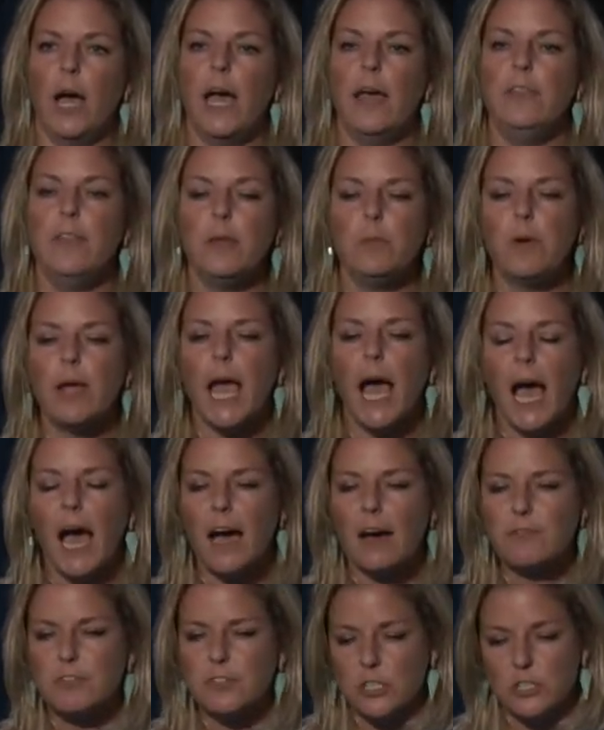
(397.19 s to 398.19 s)
And then we
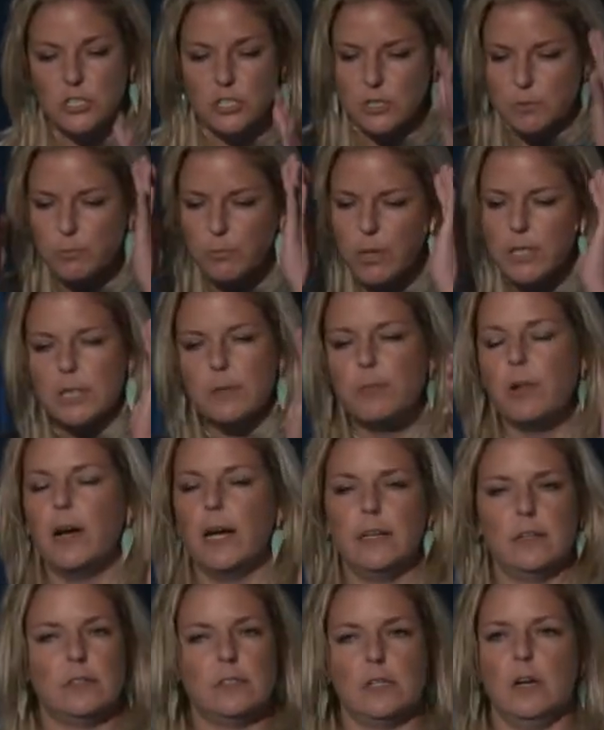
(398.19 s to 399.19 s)
have to just put the
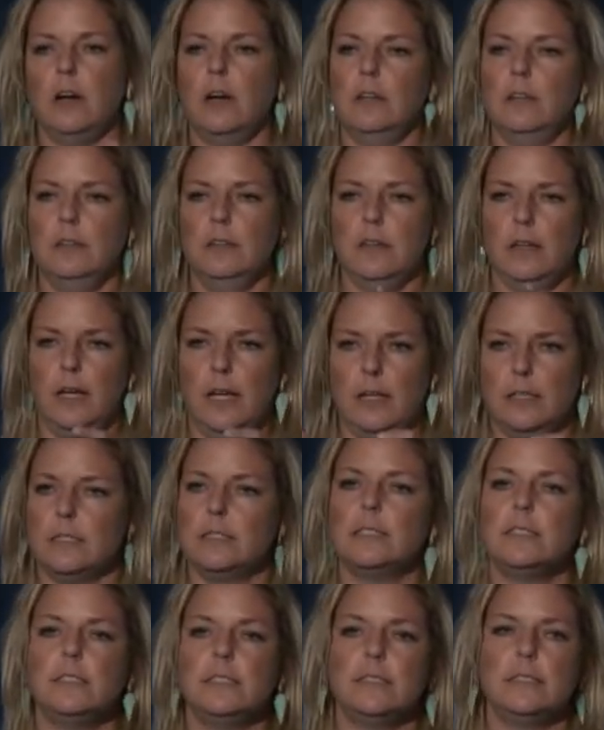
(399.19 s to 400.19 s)
blinders on and
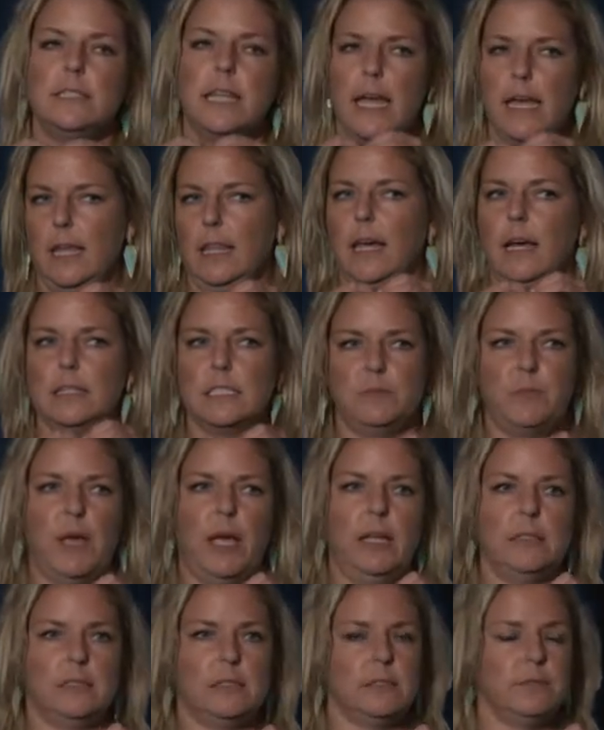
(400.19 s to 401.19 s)
stay in that
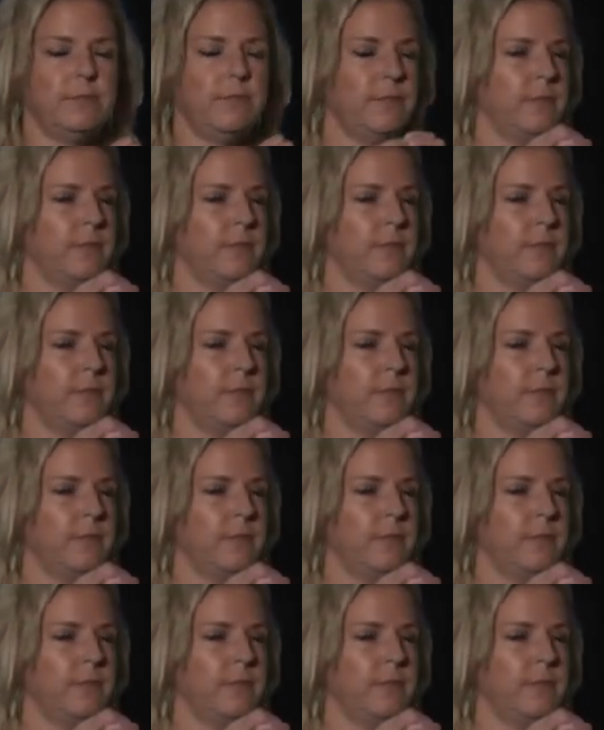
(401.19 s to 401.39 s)
space.